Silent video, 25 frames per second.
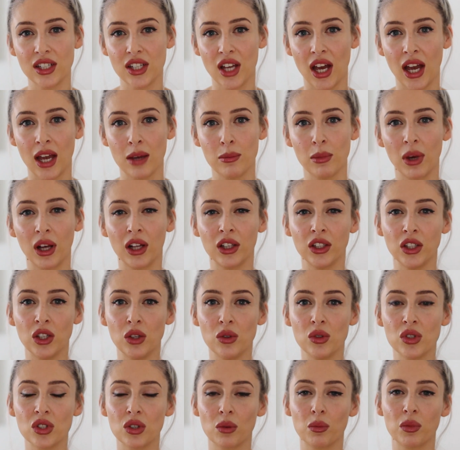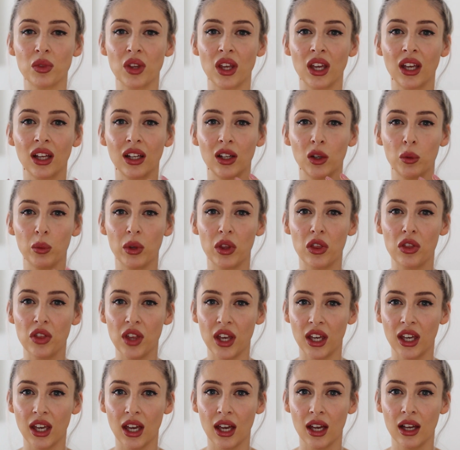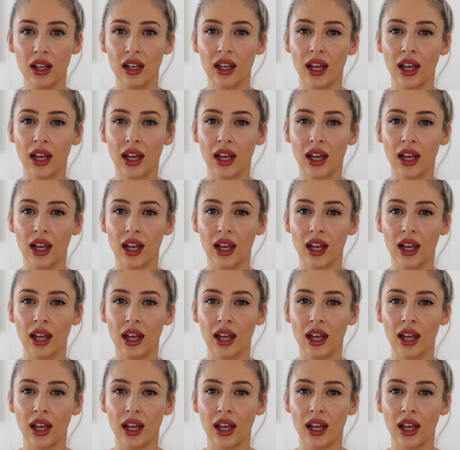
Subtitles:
time I'll use something a little bit thicker,